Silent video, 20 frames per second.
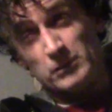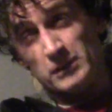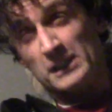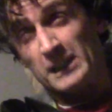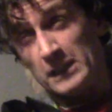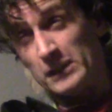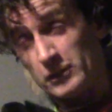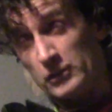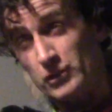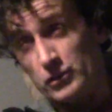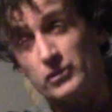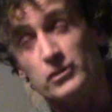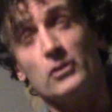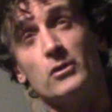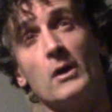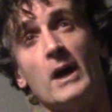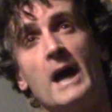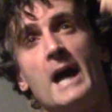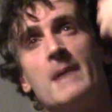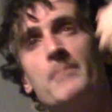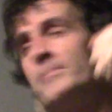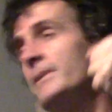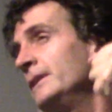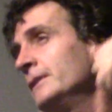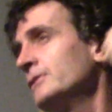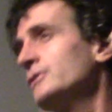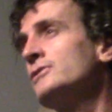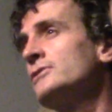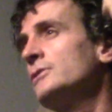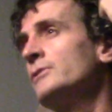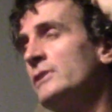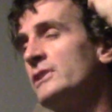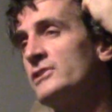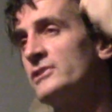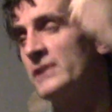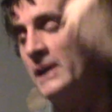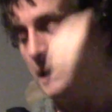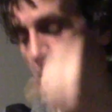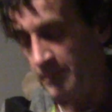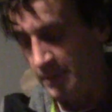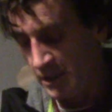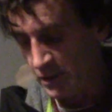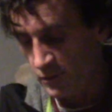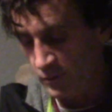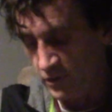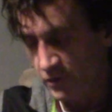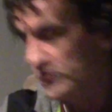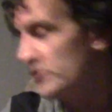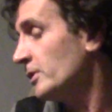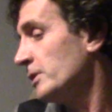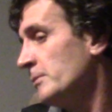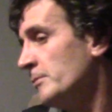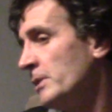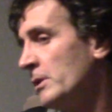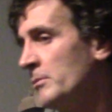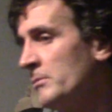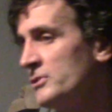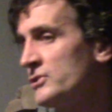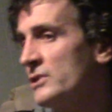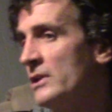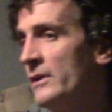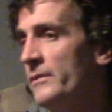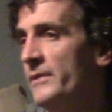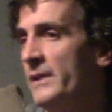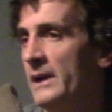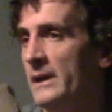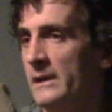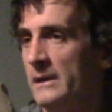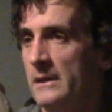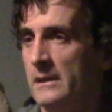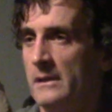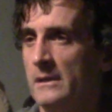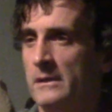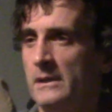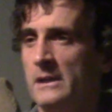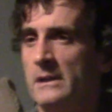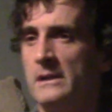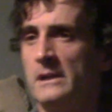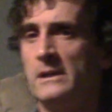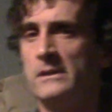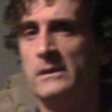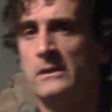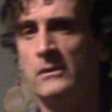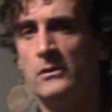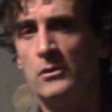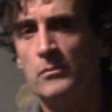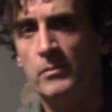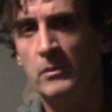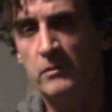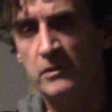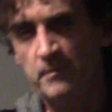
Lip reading: like so happy and so excited because we scored and we almost got there. I think Lyndon Hooper was